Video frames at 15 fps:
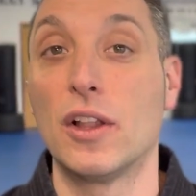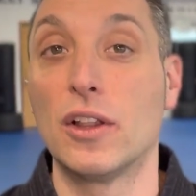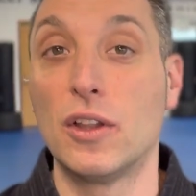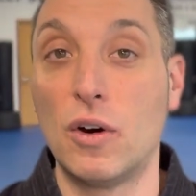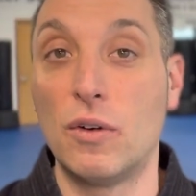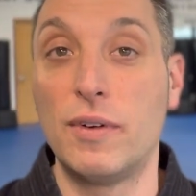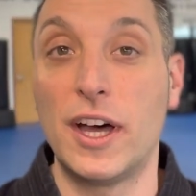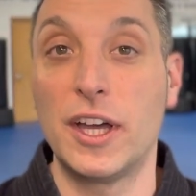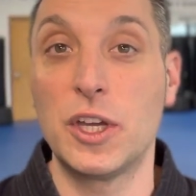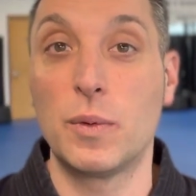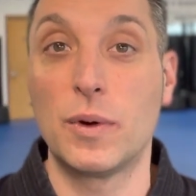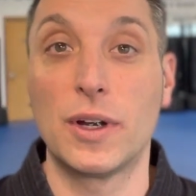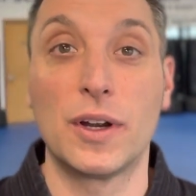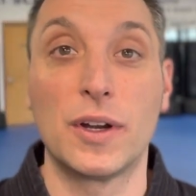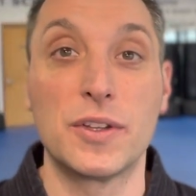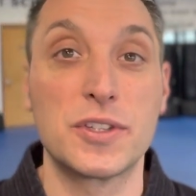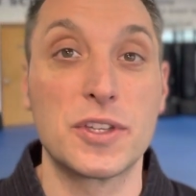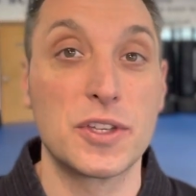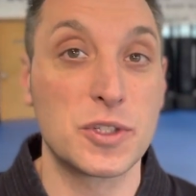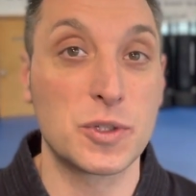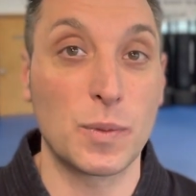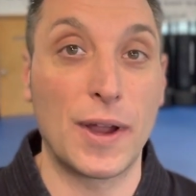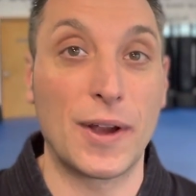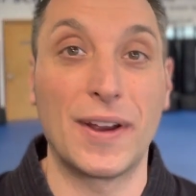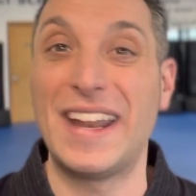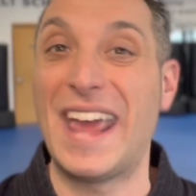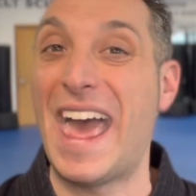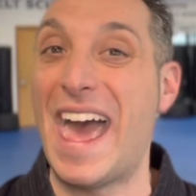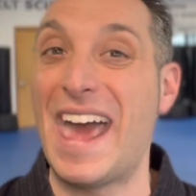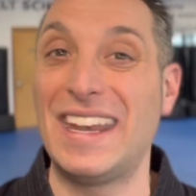low value words,
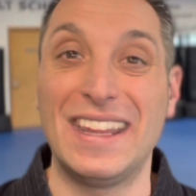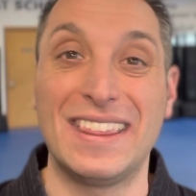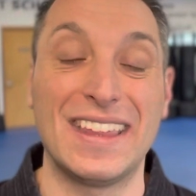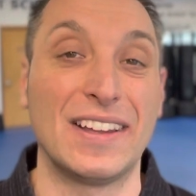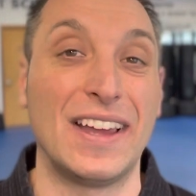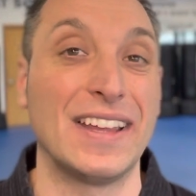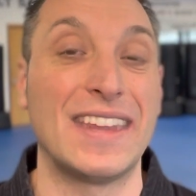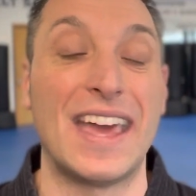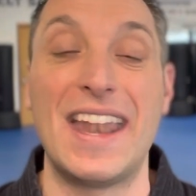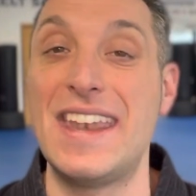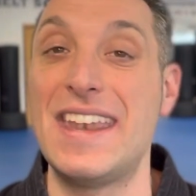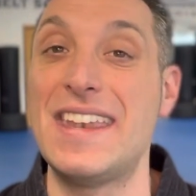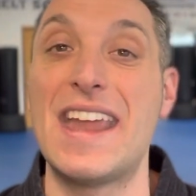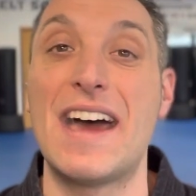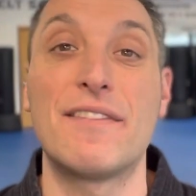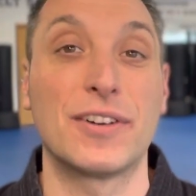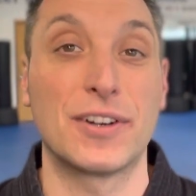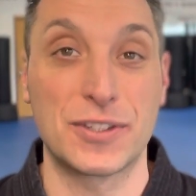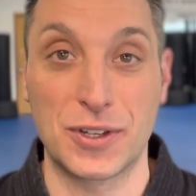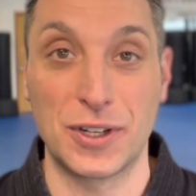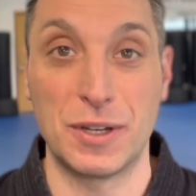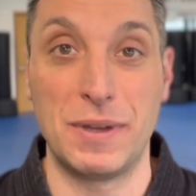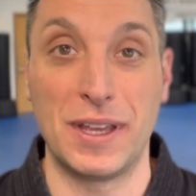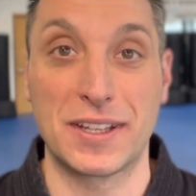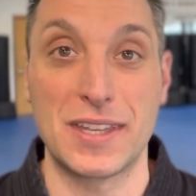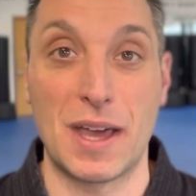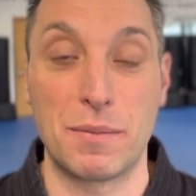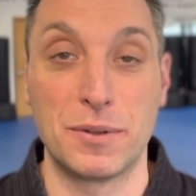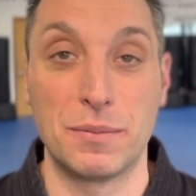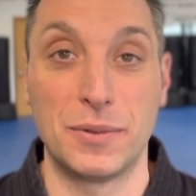swearing, anything like that. Never is going to be
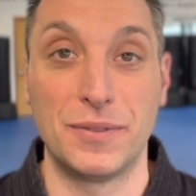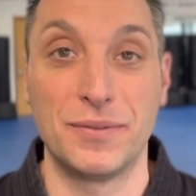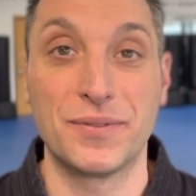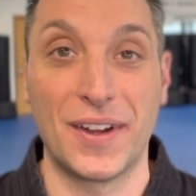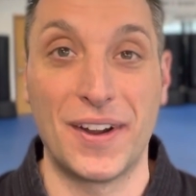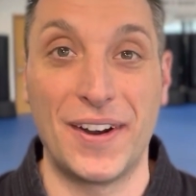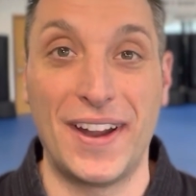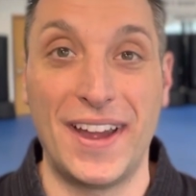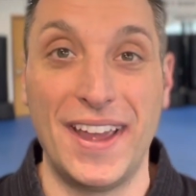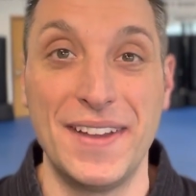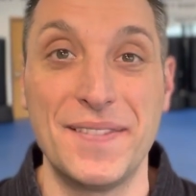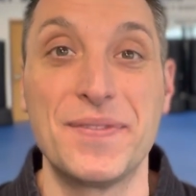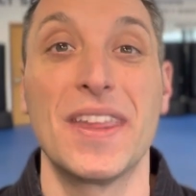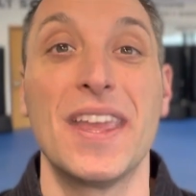acceptable, all right?